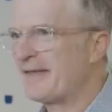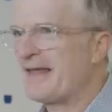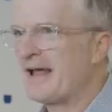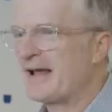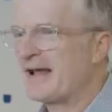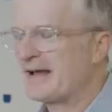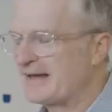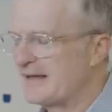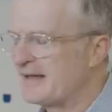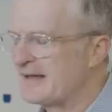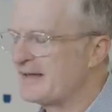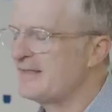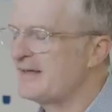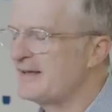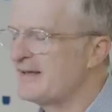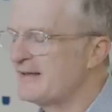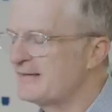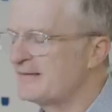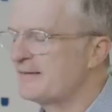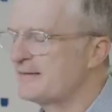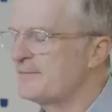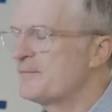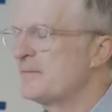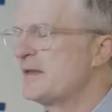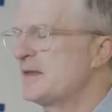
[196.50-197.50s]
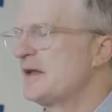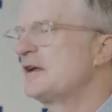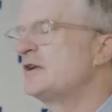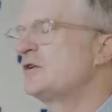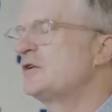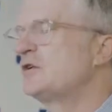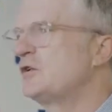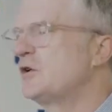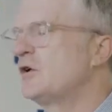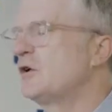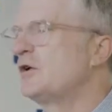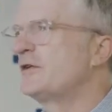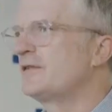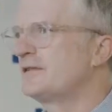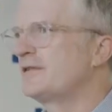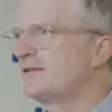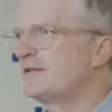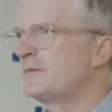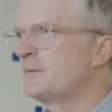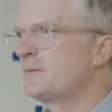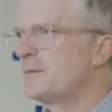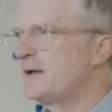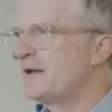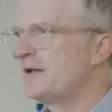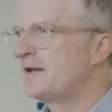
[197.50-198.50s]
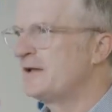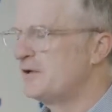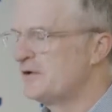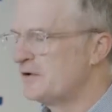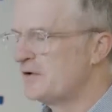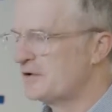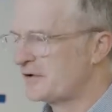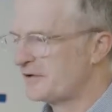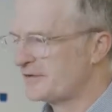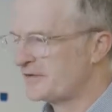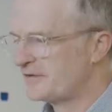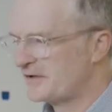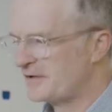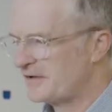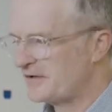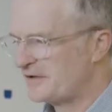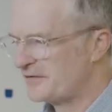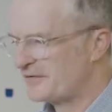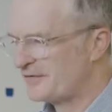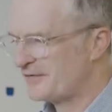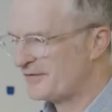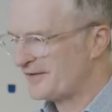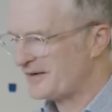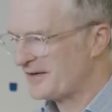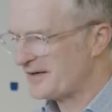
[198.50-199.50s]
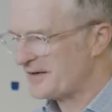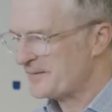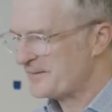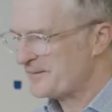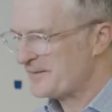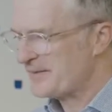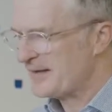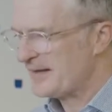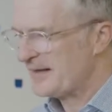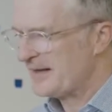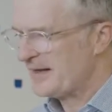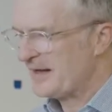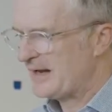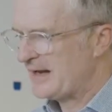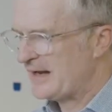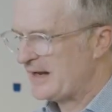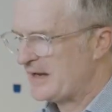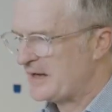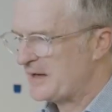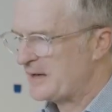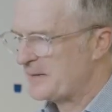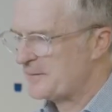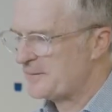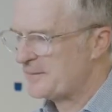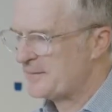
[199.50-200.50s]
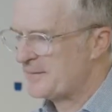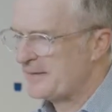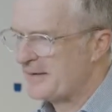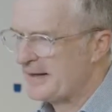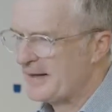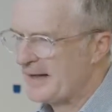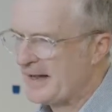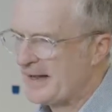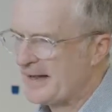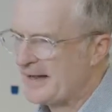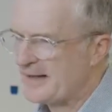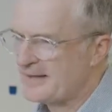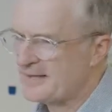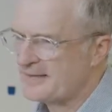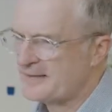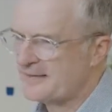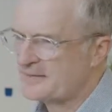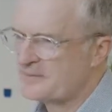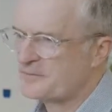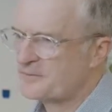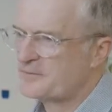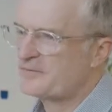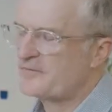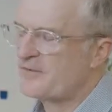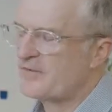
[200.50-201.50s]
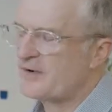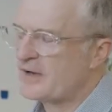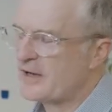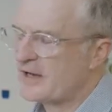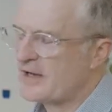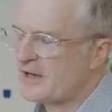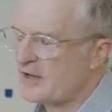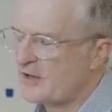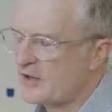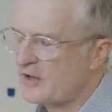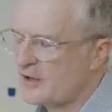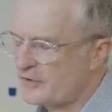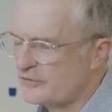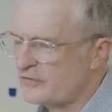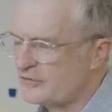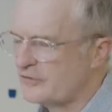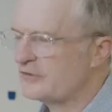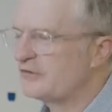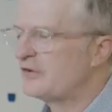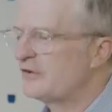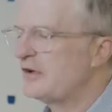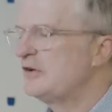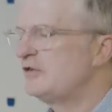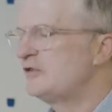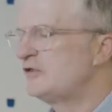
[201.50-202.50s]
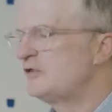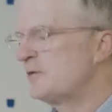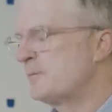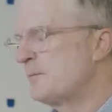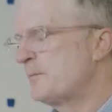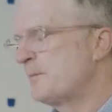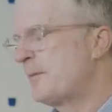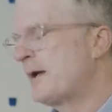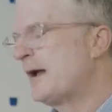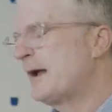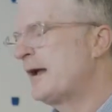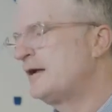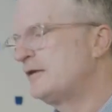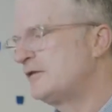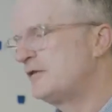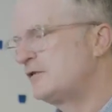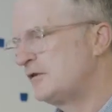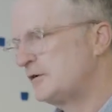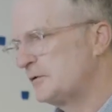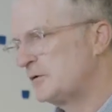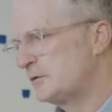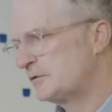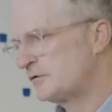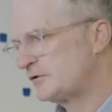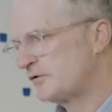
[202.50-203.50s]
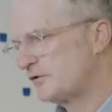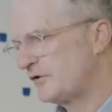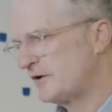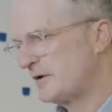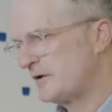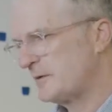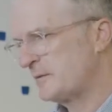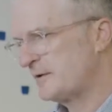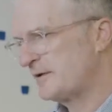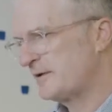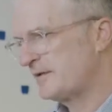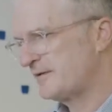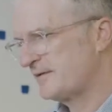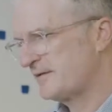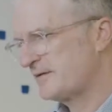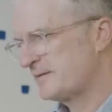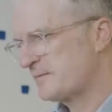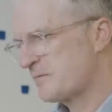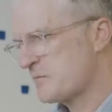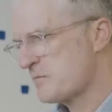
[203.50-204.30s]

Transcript: That kidney's got to be looked after and very close attention paid to your treatment.